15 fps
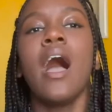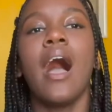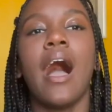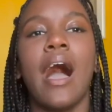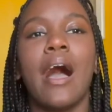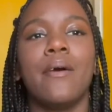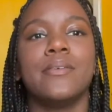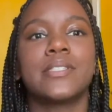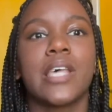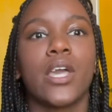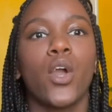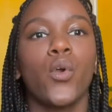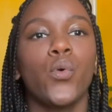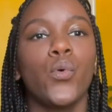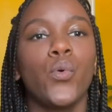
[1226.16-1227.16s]
I was like,
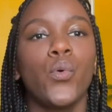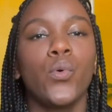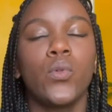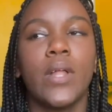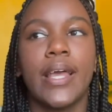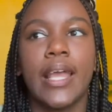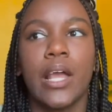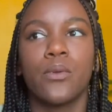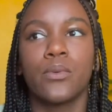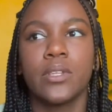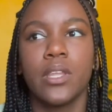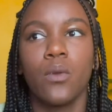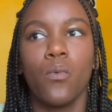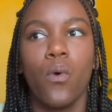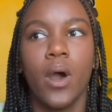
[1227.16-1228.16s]
ooh, like I
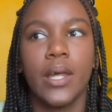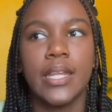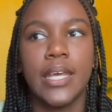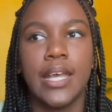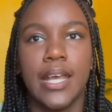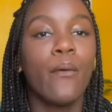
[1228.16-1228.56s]
really want it. It